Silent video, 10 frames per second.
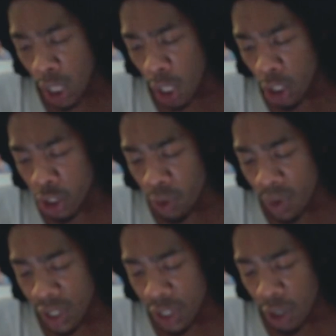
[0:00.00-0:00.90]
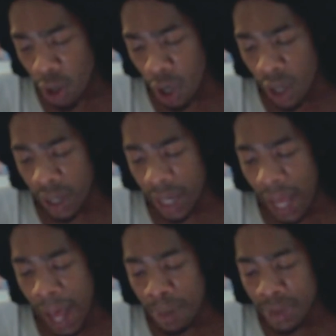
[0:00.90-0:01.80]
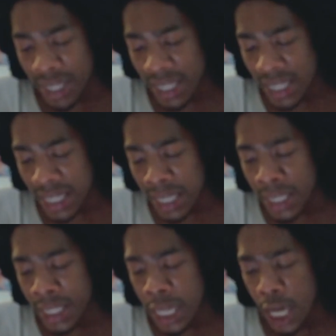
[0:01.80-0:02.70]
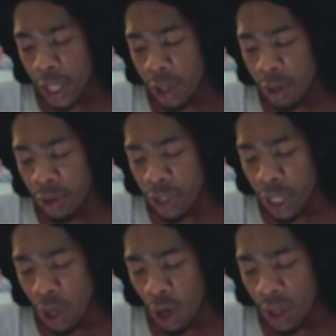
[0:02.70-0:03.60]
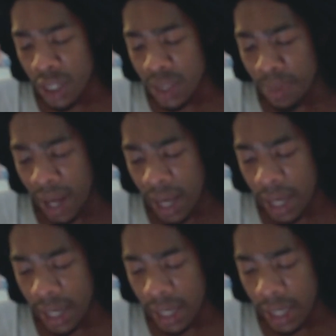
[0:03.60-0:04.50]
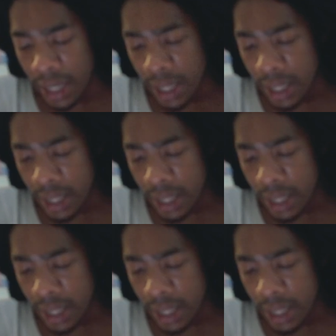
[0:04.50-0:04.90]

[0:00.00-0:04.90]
Larger ones are called abscesses. They're usually caused by...